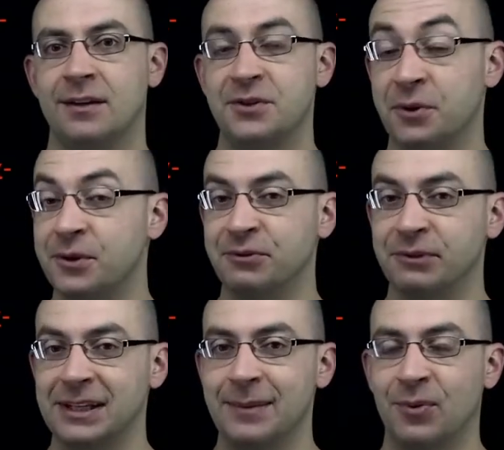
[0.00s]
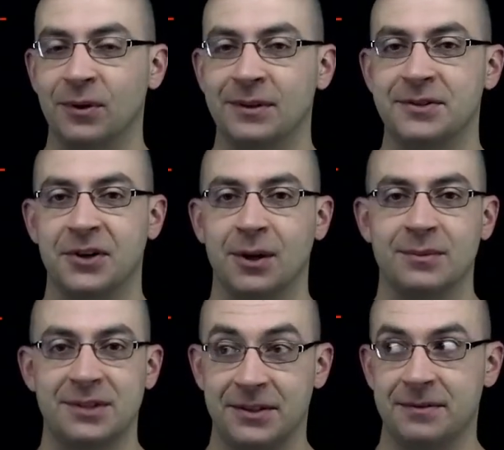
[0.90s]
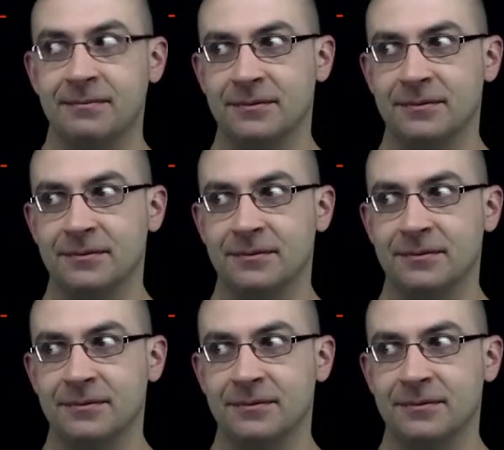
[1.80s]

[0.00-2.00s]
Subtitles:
So those are really important terms in